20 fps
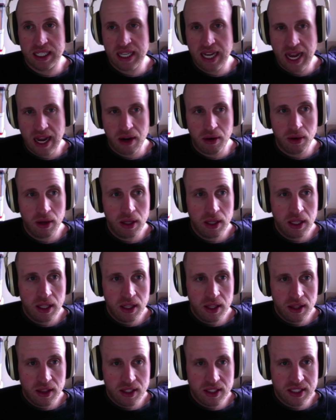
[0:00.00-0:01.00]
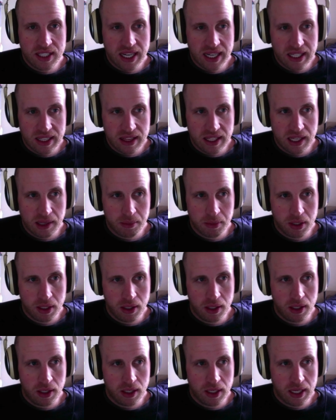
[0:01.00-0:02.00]
Now, the second thing I'm going
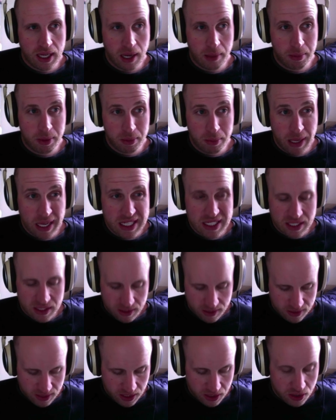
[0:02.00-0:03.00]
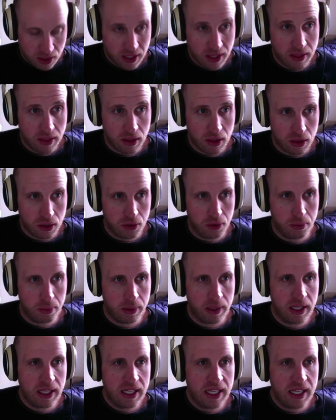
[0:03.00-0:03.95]
to copy and paste is essentially the loop.